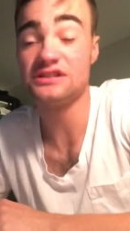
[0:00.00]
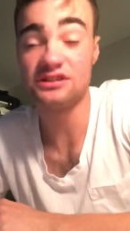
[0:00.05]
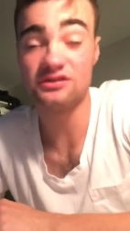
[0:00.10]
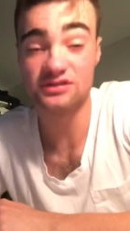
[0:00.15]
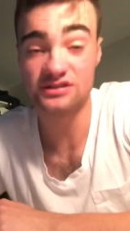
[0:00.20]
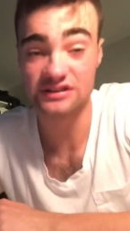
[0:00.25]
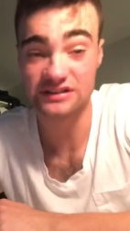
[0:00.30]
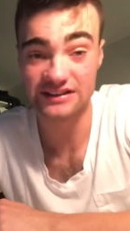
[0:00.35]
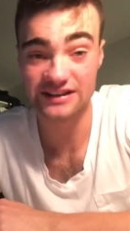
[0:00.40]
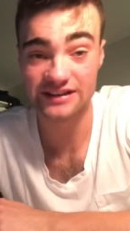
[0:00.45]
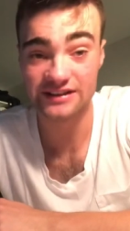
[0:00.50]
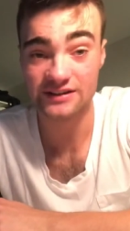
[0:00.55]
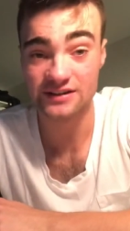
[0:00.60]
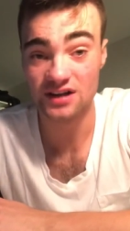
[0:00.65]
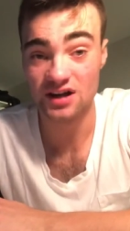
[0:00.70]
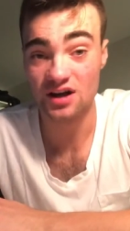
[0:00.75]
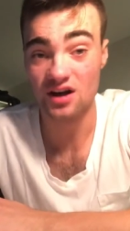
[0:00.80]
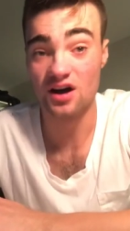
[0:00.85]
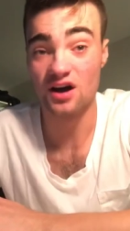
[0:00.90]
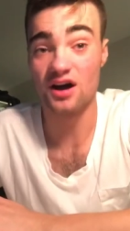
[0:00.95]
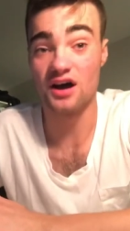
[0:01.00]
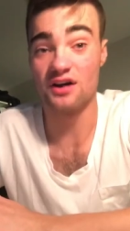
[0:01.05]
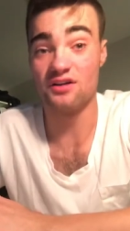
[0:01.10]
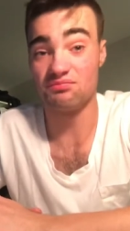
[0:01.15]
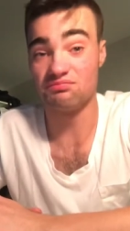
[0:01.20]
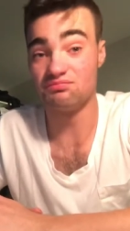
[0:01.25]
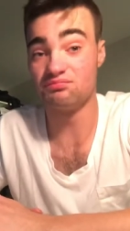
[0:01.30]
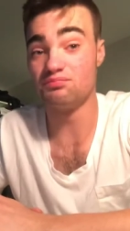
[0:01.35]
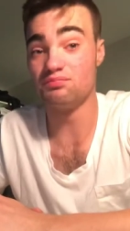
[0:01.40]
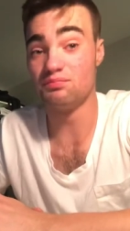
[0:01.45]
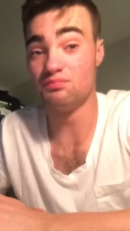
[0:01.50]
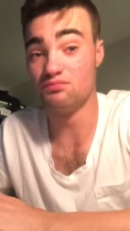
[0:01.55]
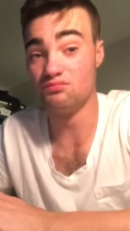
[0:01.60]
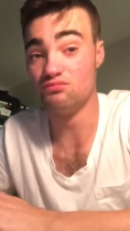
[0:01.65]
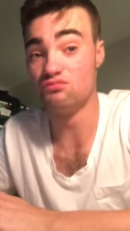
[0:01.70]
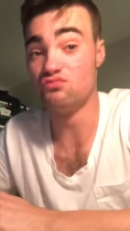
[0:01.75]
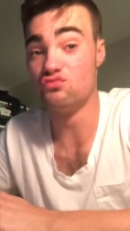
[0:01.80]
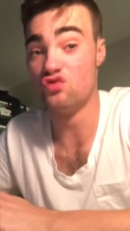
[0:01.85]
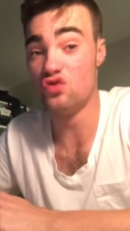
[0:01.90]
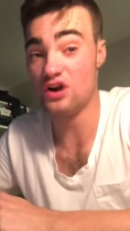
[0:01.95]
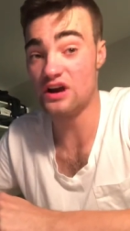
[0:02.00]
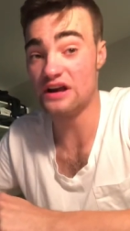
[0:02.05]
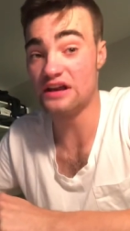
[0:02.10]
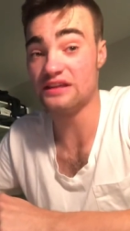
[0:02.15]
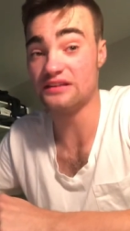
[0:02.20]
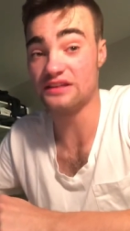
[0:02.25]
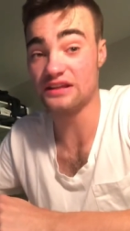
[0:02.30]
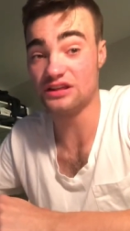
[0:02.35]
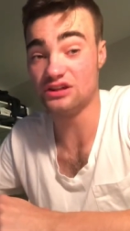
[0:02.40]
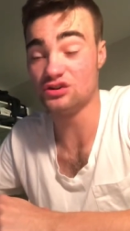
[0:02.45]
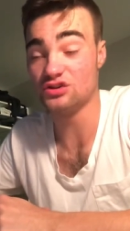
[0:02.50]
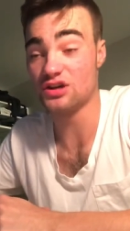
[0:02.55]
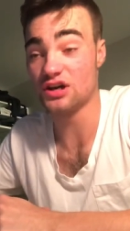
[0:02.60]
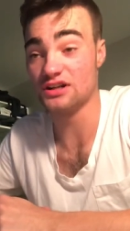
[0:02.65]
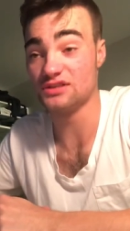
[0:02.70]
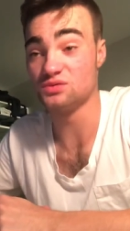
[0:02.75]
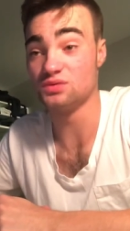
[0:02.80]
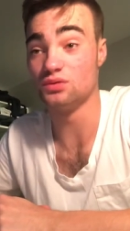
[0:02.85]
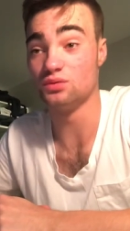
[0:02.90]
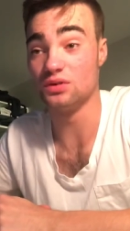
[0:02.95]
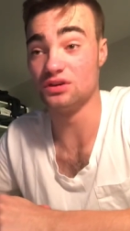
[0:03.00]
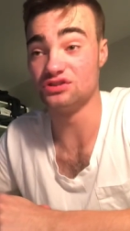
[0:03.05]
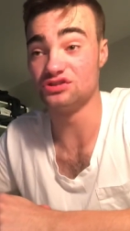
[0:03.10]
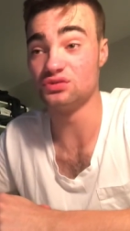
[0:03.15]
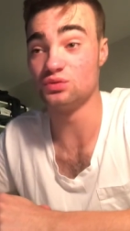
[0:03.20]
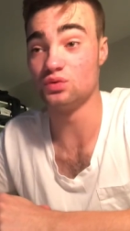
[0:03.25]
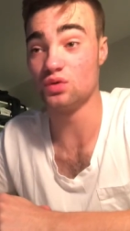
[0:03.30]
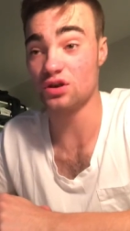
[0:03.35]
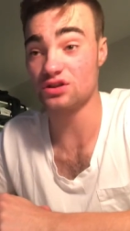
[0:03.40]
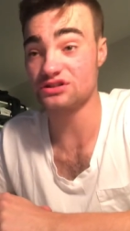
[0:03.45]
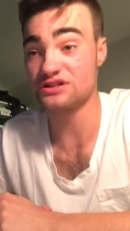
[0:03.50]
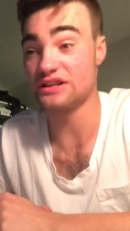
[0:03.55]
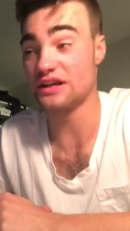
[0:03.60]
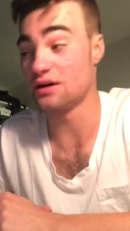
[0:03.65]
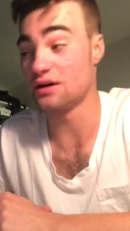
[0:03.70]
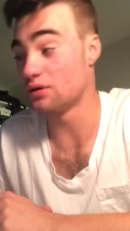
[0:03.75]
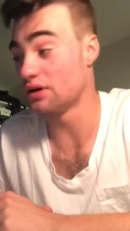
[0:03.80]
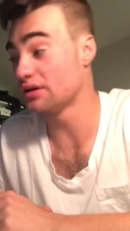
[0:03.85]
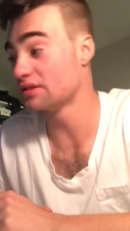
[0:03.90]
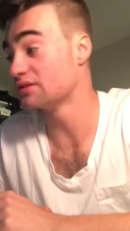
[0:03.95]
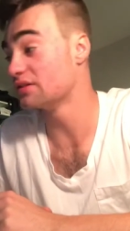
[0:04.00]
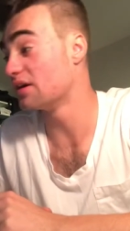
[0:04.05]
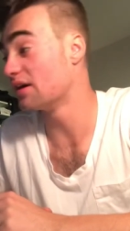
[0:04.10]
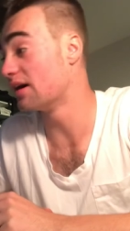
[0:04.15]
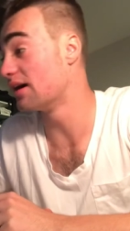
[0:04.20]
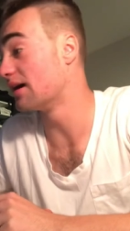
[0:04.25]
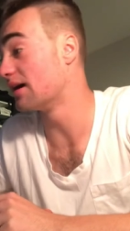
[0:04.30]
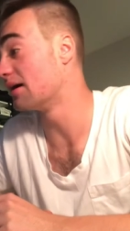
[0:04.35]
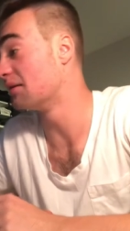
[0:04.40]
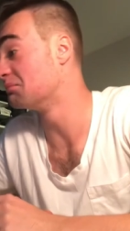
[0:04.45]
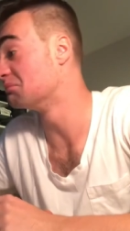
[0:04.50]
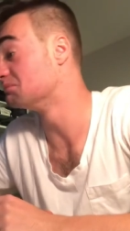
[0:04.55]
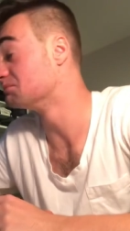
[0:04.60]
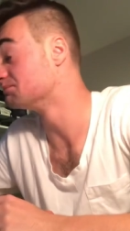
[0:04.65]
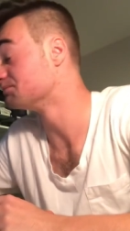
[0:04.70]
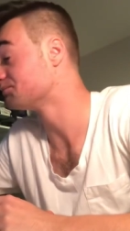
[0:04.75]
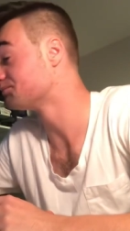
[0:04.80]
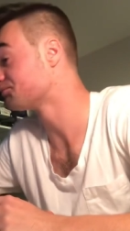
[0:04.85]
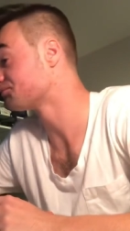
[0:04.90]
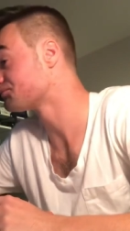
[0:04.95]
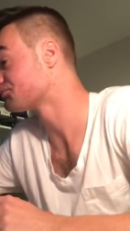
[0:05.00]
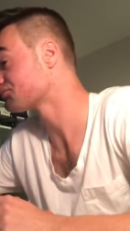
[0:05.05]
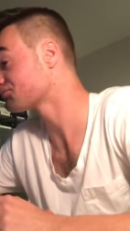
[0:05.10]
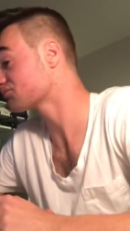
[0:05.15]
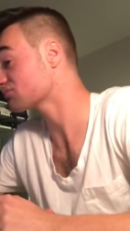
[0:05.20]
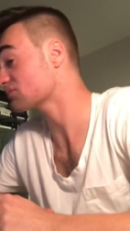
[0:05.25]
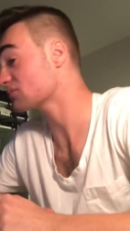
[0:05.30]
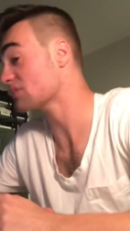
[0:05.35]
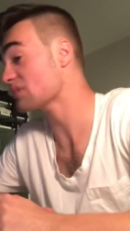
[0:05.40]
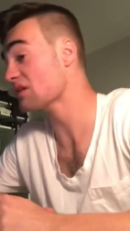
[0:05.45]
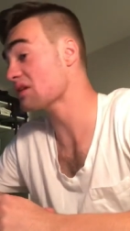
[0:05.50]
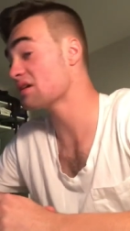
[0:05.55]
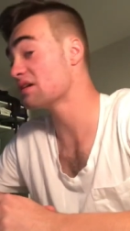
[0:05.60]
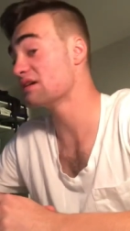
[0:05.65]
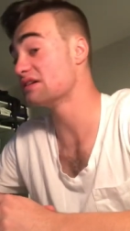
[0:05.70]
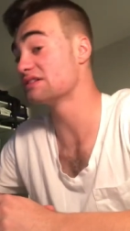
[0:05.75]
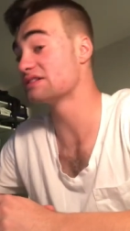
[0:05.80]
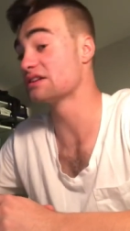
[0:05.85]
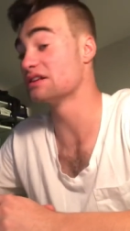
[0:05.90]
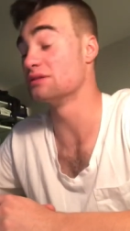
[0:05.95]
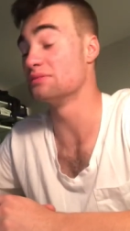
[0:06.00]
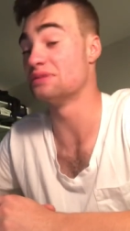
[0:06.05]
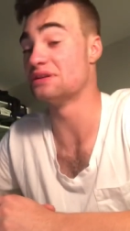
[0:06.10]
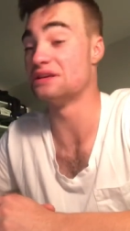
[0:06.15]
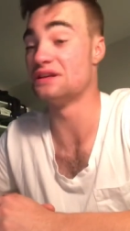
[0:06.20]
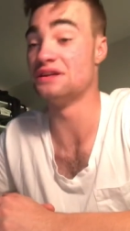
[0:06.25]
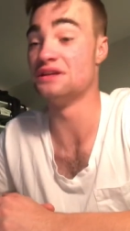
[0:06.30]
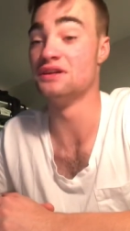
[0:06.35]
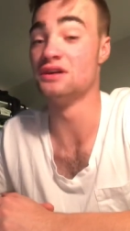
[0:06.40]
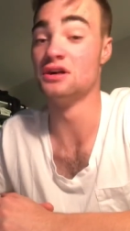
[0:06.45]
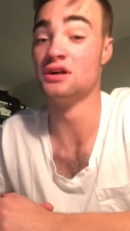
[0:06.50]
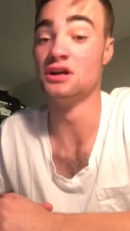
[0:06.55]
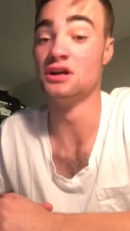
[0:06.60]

seriously, I really think you guys will want to watch that one. Um, it's going to be